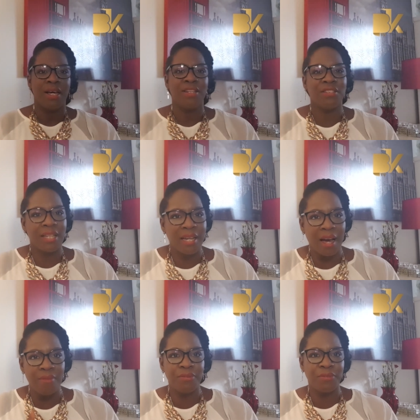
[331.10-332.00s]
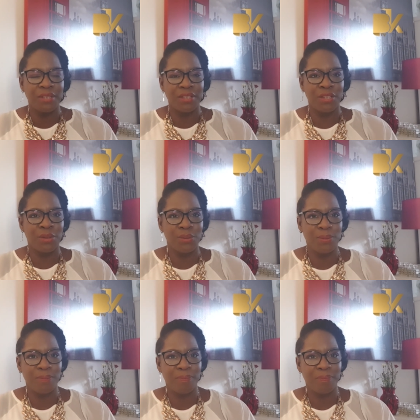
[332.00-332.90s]
to comfort
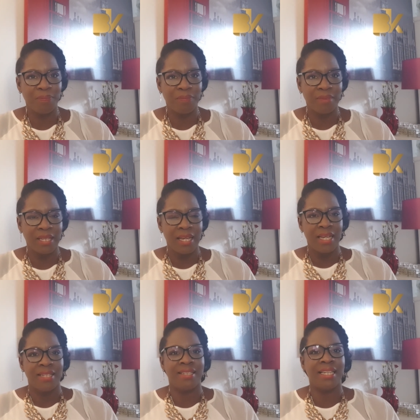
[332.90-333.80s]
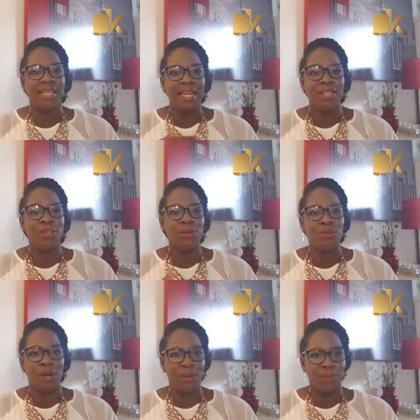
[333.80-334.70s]
you, to let you
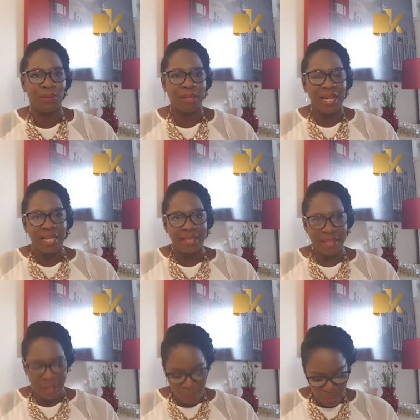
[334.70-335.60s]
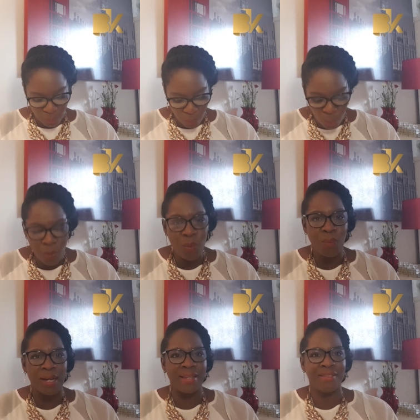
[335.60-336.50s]
know that there will
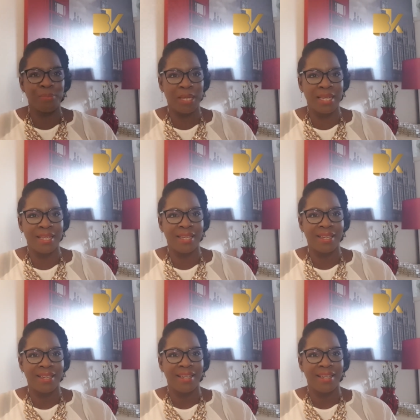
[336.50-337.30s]
always be